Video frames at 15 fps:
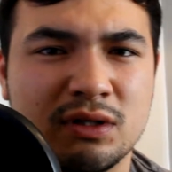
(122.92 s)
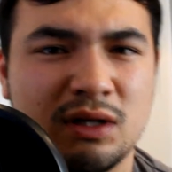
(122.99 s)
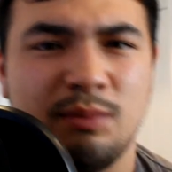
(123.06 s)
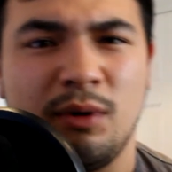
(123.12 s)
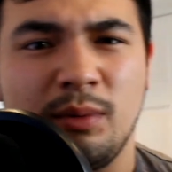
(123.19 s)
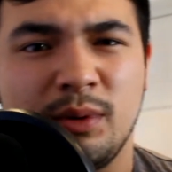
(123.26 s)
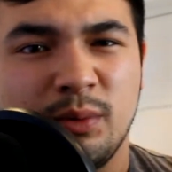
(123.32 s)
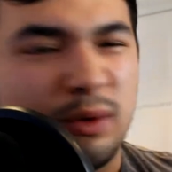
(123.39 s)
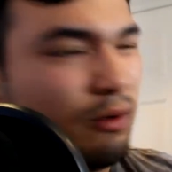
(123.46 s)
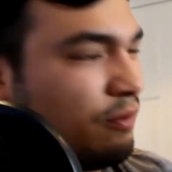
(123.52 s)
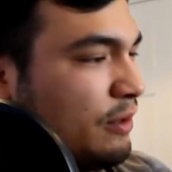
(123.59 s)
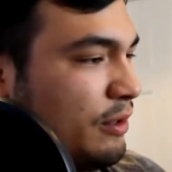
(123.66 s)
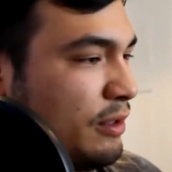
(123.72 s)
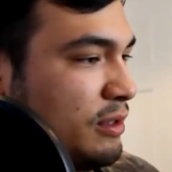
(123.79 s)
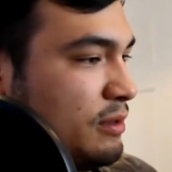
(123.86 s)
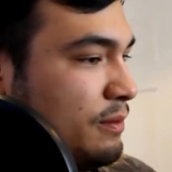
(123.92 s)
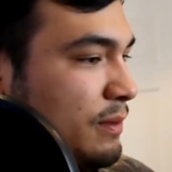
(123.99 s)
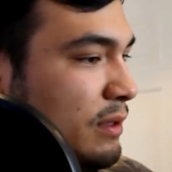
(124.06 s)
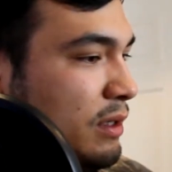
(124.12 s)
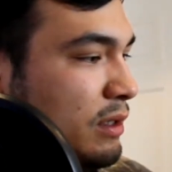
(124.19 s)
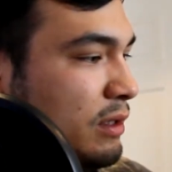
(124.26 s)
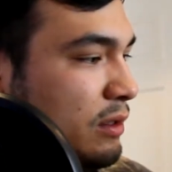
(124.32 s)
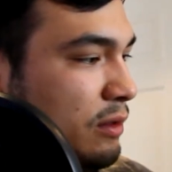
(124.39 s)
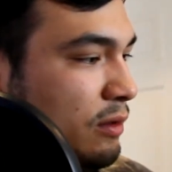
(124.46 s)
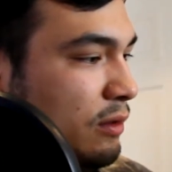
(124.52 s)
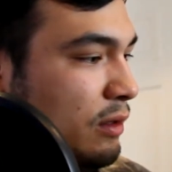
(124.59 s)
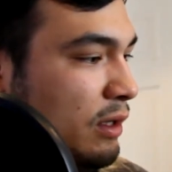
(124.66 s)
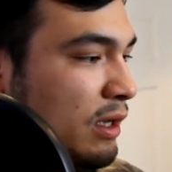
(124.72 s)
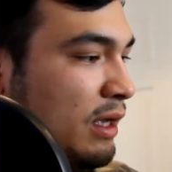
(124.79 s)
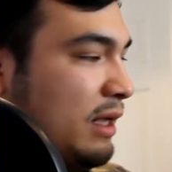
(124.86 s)
It probably will focus, but I don't
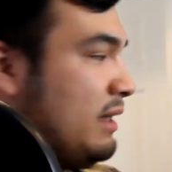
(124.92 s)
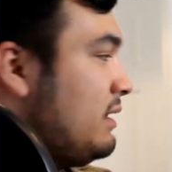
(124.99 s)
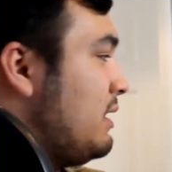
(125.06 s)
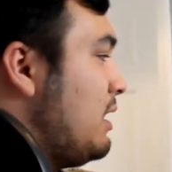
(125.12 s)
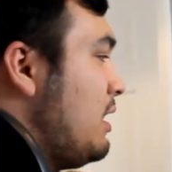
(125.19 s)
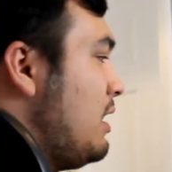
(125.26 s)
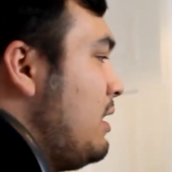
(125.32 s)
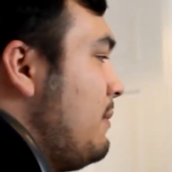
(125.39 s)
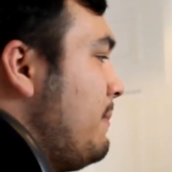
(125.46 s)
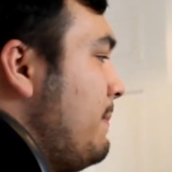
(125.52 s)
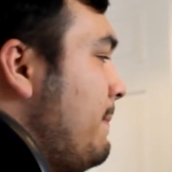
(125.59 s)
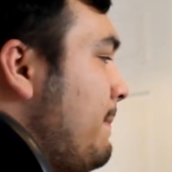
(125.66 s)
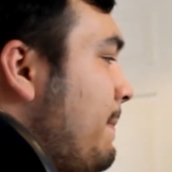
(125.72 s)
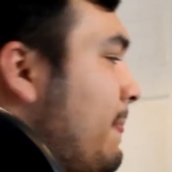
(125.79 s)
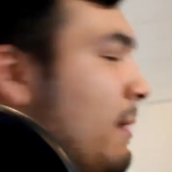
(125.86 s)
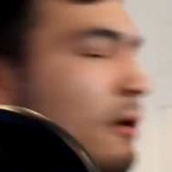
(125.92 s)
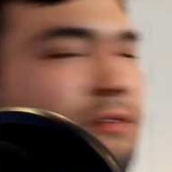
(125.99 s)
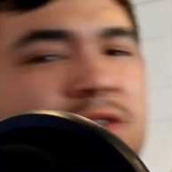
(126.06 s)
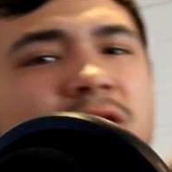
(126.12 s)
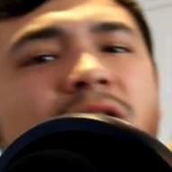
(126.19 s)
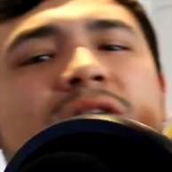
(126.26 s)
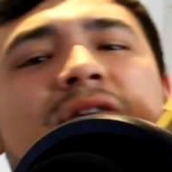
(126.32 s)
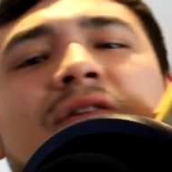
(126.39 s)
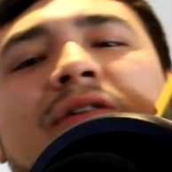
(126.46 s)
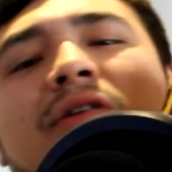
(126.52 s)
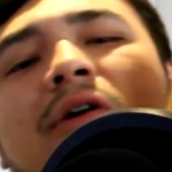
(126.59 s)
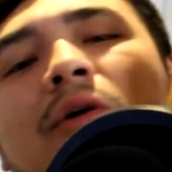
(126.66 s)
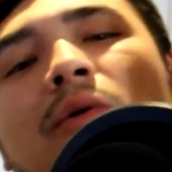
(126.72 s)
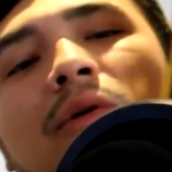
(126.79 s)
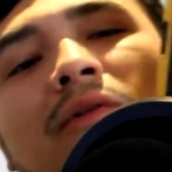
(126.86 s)
know. Obviously you've
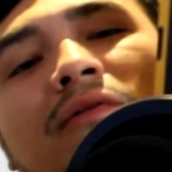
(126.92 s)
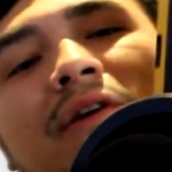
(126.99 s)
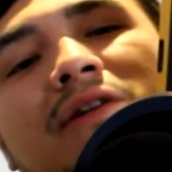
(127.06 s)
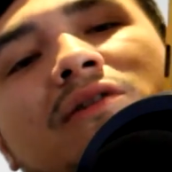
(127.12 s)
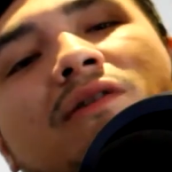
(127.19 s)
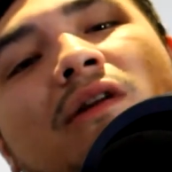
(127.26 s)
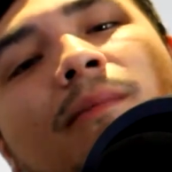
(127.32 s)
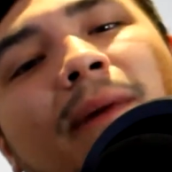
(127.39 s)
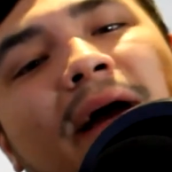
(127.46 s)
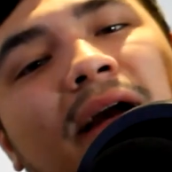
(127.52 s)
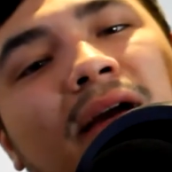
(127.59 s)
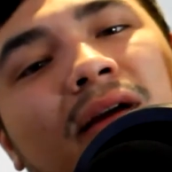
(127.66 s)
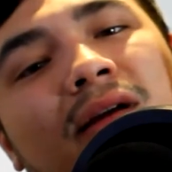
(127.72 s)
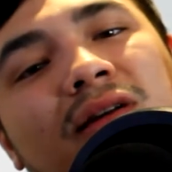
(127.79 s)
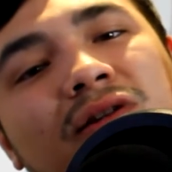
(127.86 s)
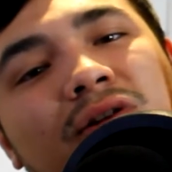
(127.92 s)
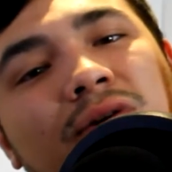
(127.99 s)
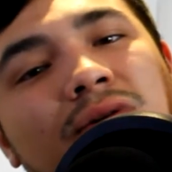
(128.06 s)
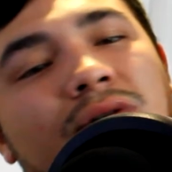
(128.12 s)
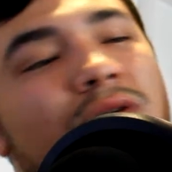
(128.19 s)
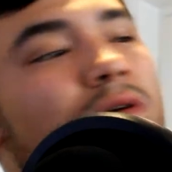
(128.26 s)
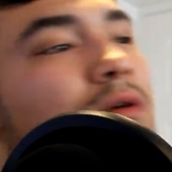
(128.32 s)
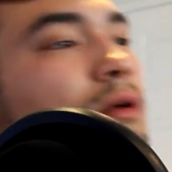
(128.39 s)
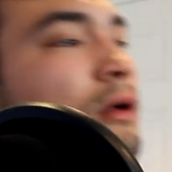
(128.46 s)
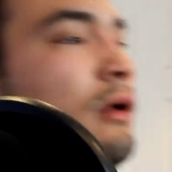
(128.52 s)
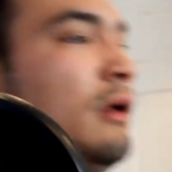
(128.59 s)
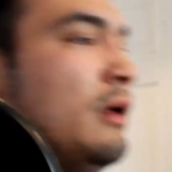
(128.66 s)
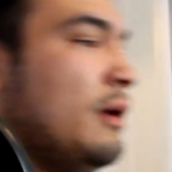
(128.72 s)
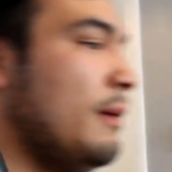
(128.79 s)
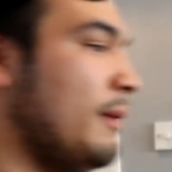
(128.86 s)
got all the features on the back. It shows you.
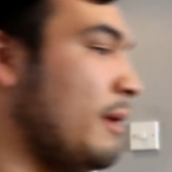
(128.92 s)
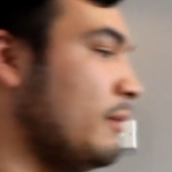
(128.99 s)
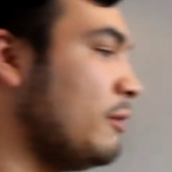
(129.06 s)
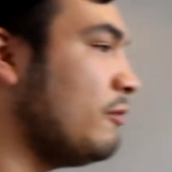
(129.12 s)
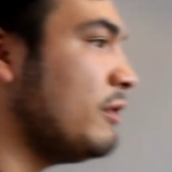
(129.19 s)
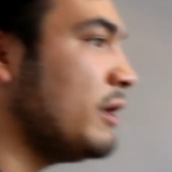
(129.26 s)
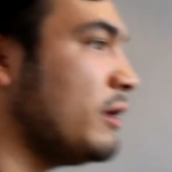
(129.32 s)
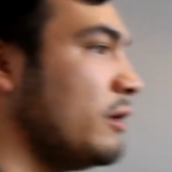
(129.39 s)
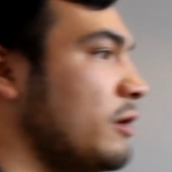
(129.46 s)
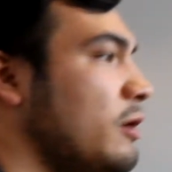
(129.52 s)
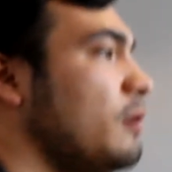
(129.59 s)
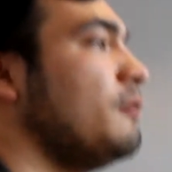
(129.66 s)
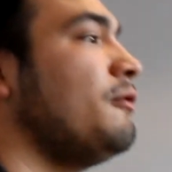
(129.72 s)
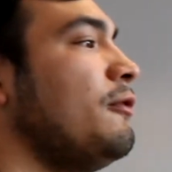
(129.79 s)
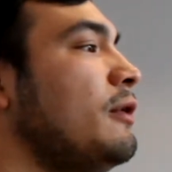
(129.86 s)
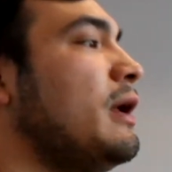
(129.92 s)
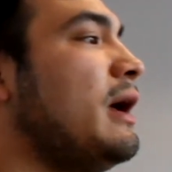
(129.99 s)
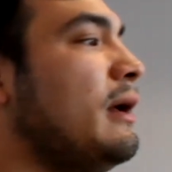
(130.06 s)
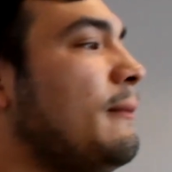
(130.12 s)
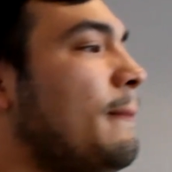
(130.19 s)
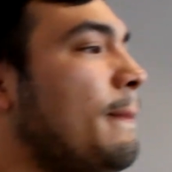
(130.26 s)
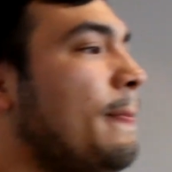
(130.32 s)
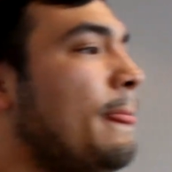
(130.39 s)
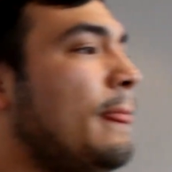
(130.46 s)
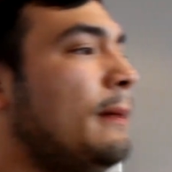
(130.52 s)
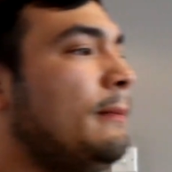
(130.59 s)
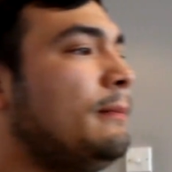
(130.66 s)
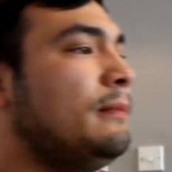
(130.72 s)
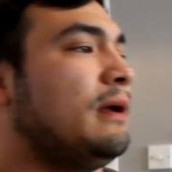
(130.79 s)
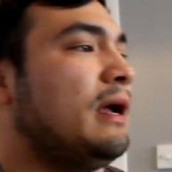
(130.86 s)
I'm not really going to go through that
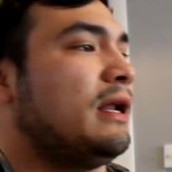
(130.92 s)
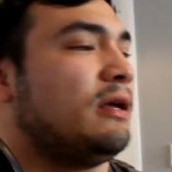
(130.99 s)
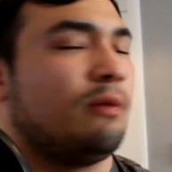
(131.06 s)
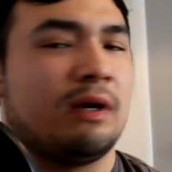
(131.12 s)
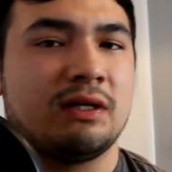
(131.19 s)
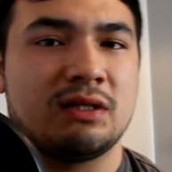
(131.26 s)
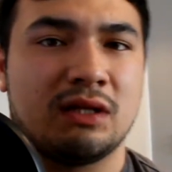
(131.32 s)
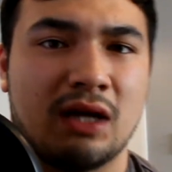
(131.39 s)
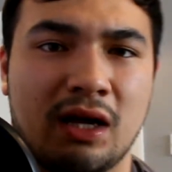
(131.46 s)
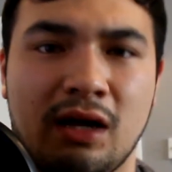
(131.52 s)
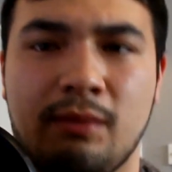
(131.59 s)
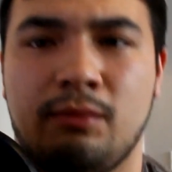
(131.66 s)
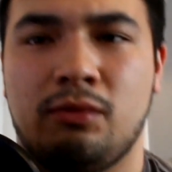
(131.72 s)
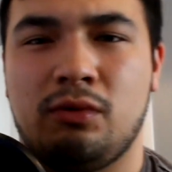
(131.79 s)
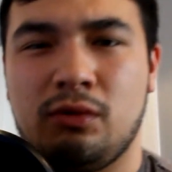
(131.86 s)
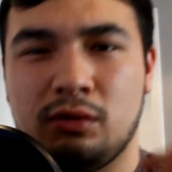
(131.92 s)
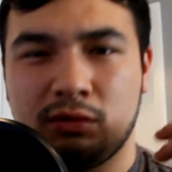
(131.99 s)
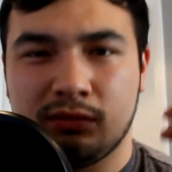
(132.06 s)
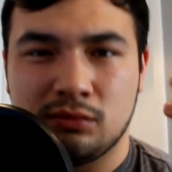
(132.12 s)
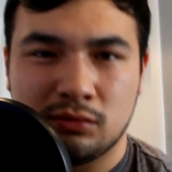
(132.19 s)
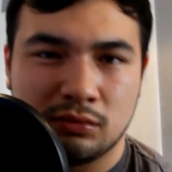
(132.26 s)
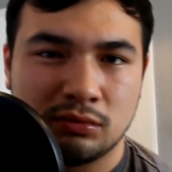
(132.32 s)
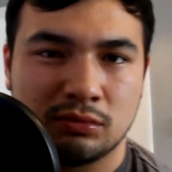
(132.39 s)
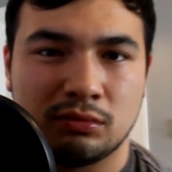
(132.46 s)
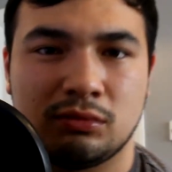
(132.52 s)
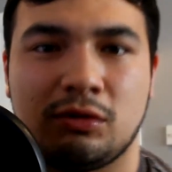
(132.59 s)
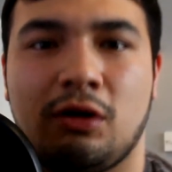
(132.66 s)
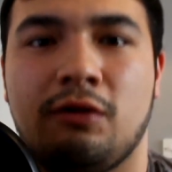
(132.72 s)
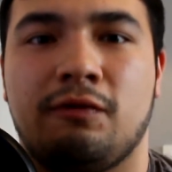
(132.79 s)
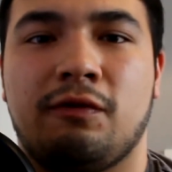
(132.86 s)
anyway today. I'm more
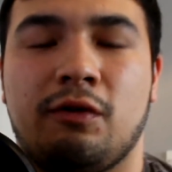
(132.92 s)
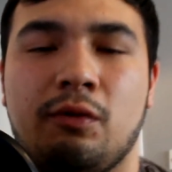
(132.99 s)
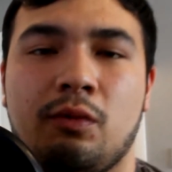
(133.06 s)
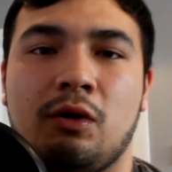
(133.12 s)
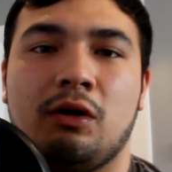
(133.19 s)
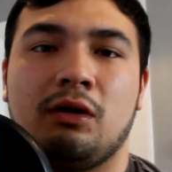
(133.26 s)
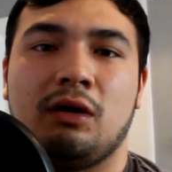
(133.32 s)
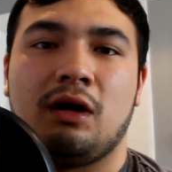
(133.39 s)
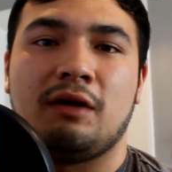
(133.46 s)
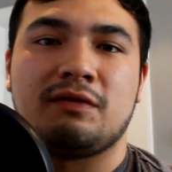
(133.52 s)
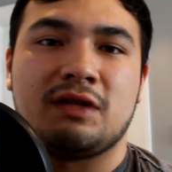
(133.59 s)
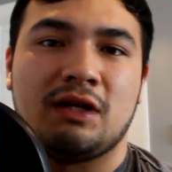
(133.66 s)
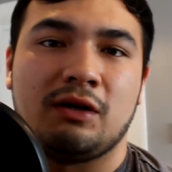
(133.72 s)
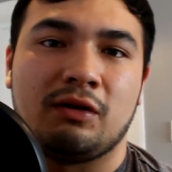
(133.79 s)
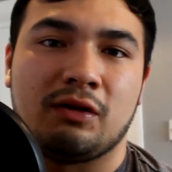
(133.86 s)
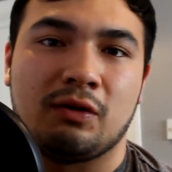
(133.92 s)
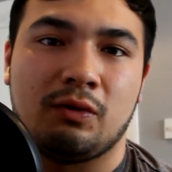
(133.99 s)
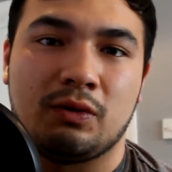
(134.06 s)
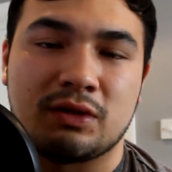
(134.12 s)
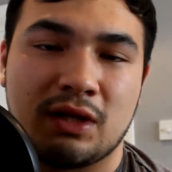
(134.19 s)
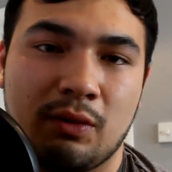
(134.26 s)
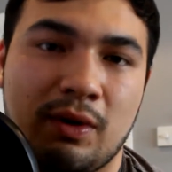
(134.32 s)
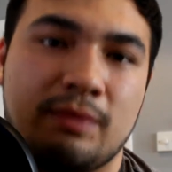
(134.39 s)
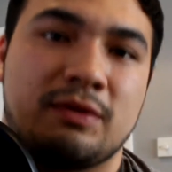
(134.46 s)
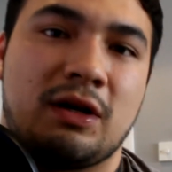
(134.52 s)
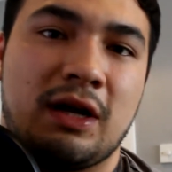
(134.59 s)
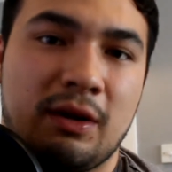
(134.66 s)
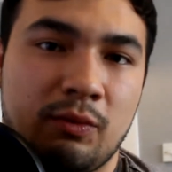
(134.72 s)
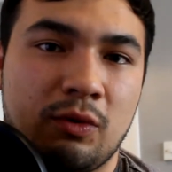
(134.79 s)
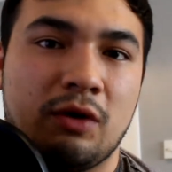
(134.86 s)
going through what I've seen on the Corsair
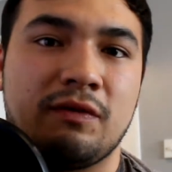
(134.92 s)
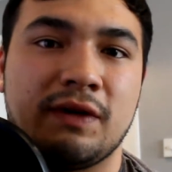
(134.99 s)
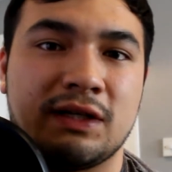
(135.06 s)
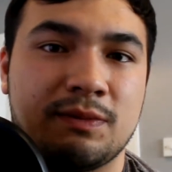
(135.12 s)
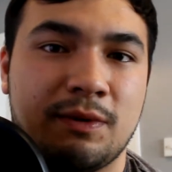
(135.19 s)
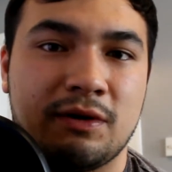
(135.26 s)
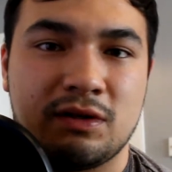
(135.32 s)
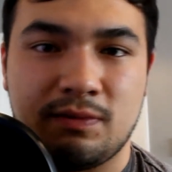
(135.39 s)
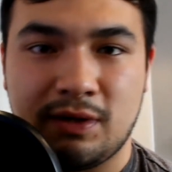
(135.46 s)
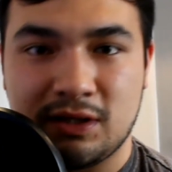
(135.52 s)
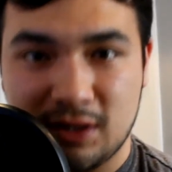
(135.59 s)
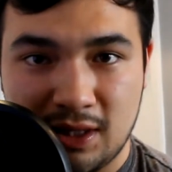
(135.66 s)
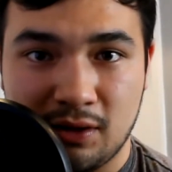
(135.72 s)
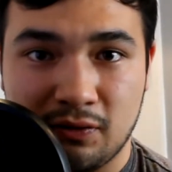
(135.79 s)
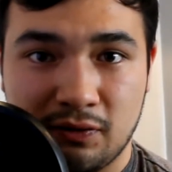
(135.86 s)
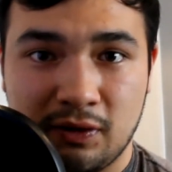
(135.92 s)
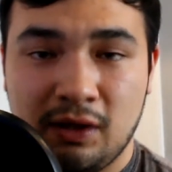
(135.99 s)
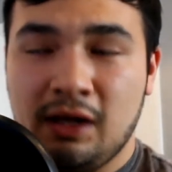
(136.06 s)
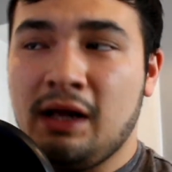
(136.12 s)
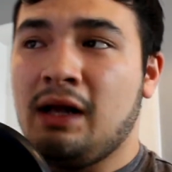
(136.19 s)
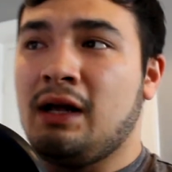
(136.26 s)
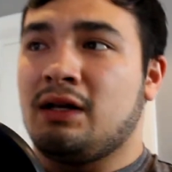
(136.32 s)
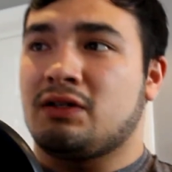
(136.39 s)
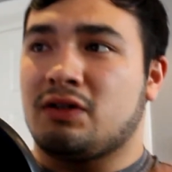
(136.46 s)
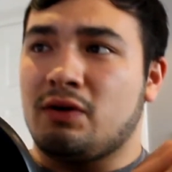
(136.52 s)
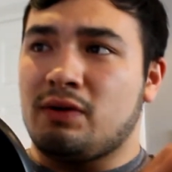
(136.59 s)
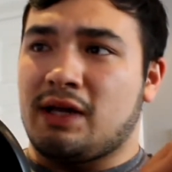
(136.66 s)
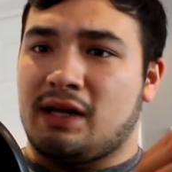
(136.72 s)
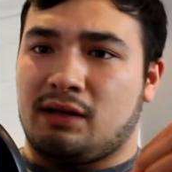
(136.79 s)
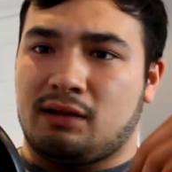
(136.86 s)
website and what I've experienced myself. So
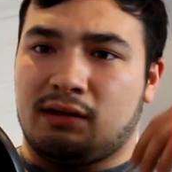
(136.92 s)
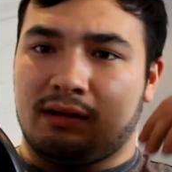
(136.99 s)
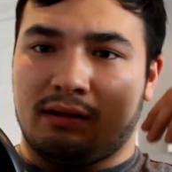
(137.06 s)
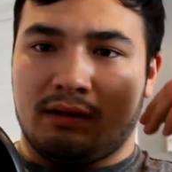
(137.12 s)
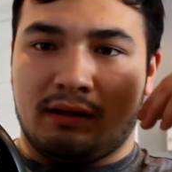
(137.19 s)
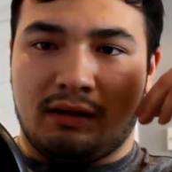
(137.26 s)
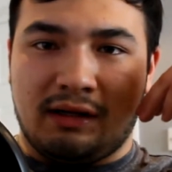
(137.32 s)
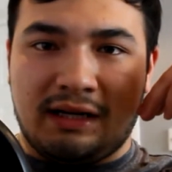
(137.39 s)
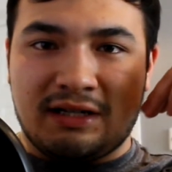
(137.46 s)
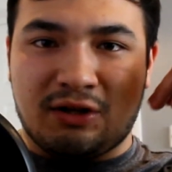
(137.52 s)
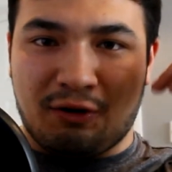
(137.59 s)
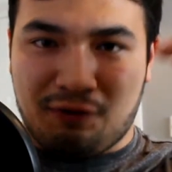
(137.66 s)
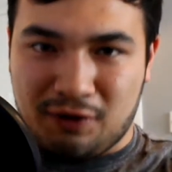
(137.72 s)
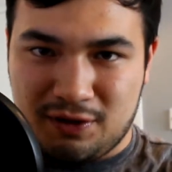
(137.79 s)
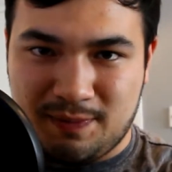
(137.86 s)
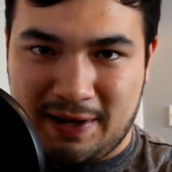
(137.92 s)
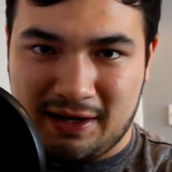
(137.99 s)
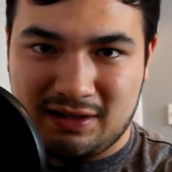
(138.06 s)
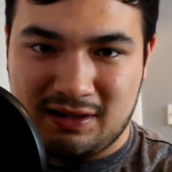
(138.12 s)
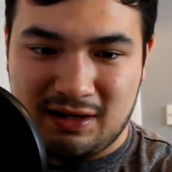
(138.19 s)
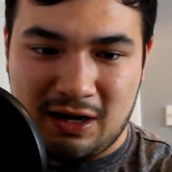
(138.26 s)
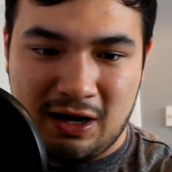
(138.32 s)
then, let's go through the specs.